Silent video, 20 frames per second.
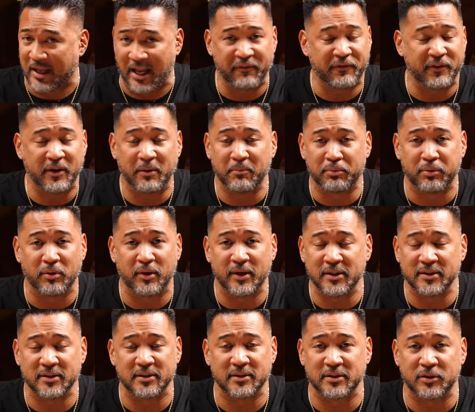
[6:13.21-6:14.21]
gainfully employed
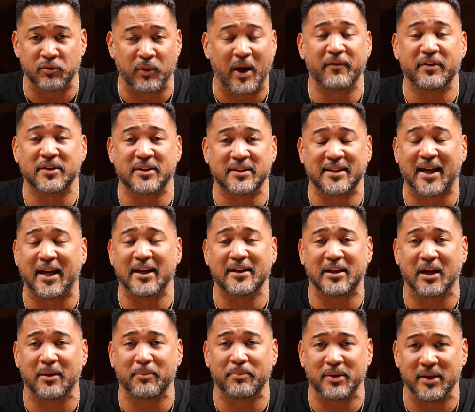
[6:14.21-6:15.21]
as his graphic design
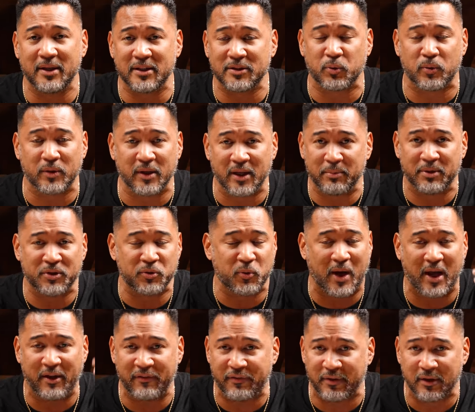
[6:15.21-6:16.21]
company. As him and his
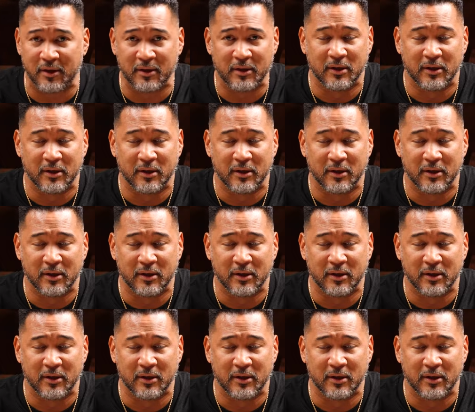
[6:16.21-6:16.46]
wife